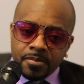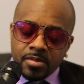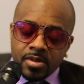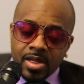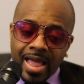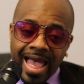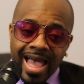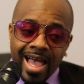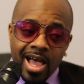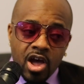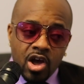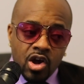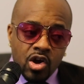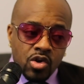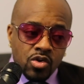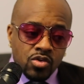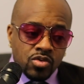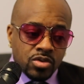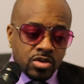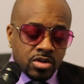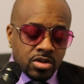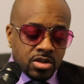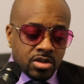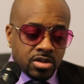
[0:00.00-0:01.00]
how
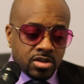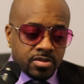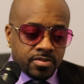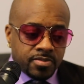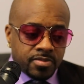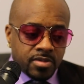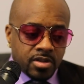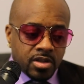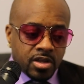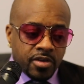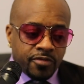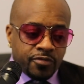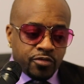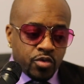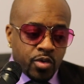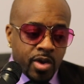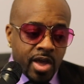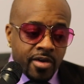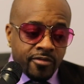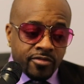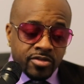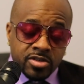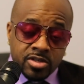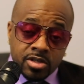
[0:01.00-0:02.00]
if you
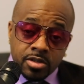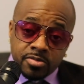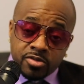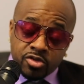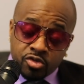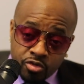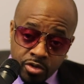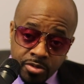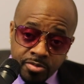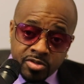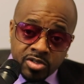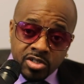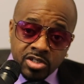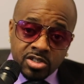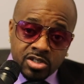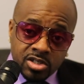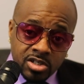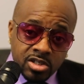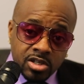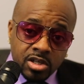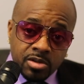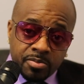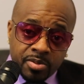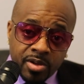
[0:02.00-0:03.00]
have a subscription to
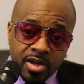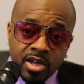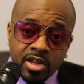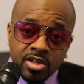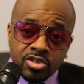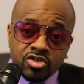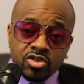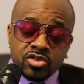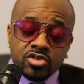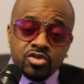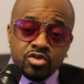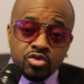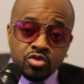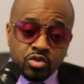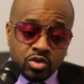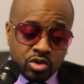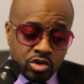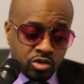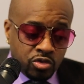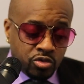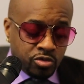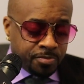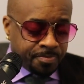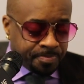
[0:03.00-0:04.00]
your page on
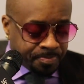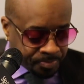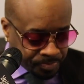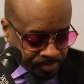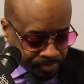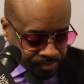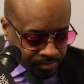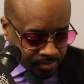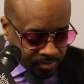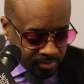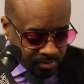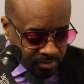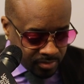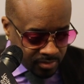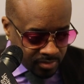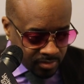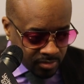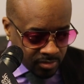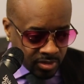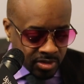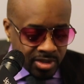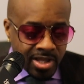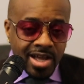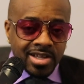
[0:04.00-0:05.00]
YouTube,
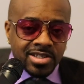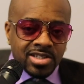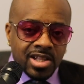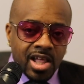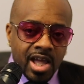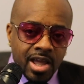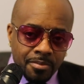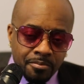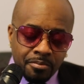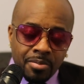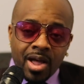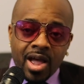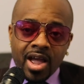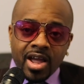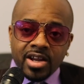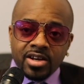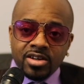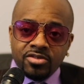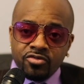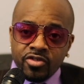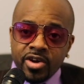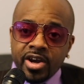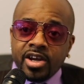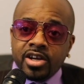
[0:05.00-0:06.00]
that's like buying
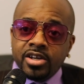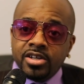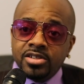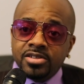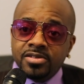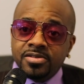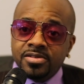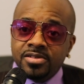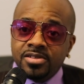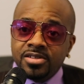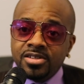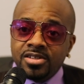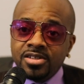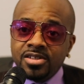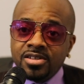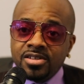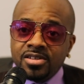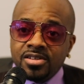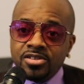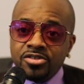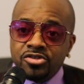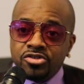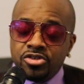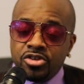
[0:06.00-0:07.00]
a record.
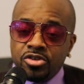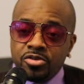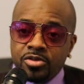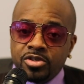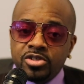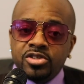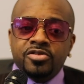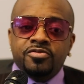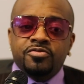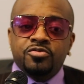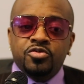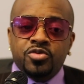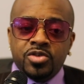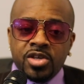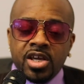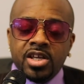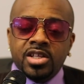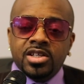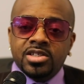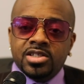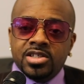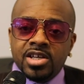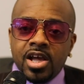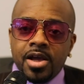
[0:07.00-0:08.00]
You know, because if you take
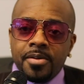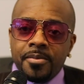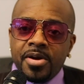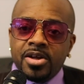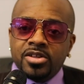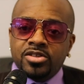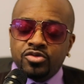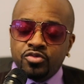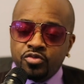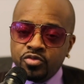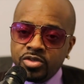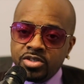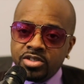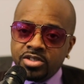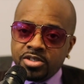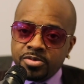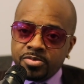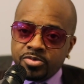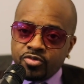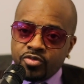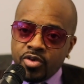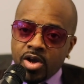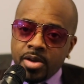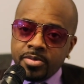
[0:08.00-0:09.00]
the time out to really
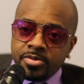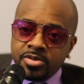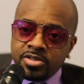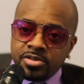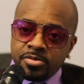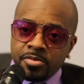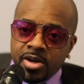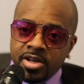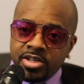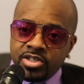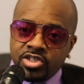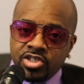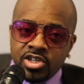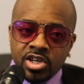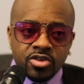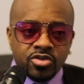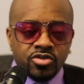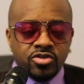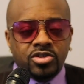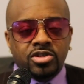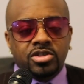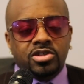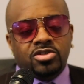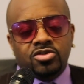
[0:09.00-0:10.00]
subscribe to somebody's channel,
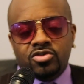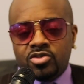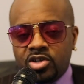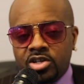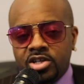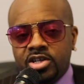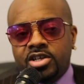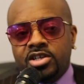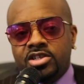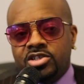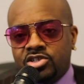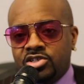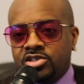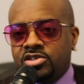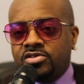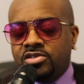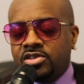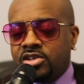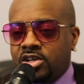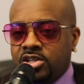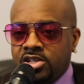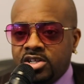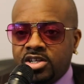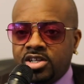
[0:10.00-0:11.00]
you don't just click it just to
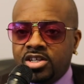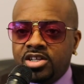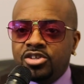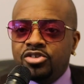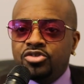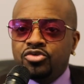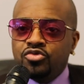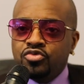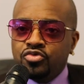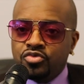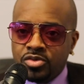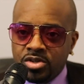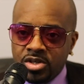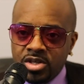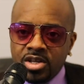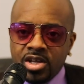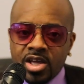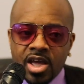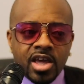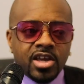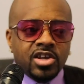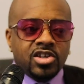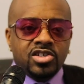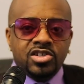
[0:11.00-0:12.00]
click it. You
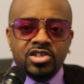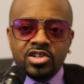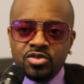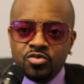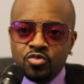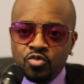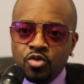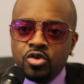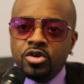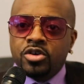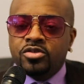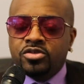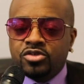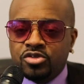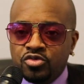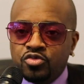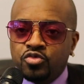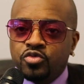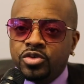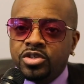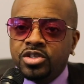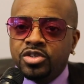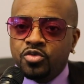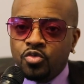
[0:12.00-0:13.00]
actually want to
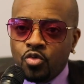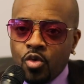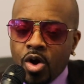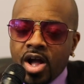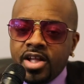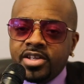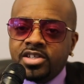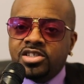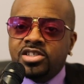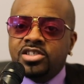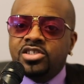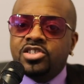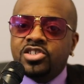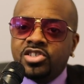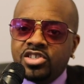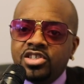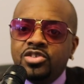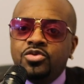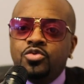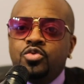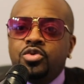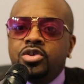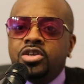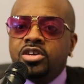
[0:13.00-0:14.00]
really watch and see
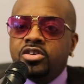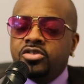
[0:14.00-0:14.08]
what